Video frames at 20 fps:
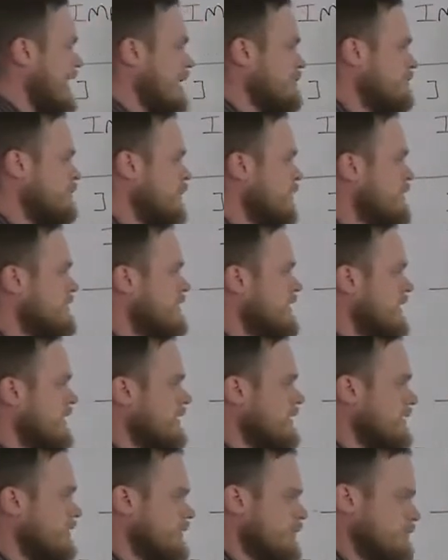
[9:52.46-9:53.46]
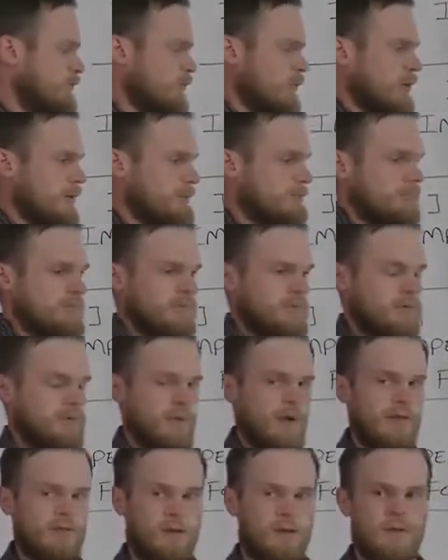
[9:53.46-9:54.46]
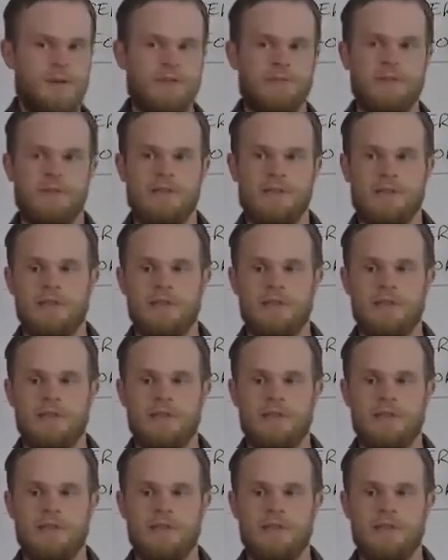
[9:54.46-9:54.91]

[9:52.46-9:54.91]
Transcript: I'm focusing in on this form rather than going to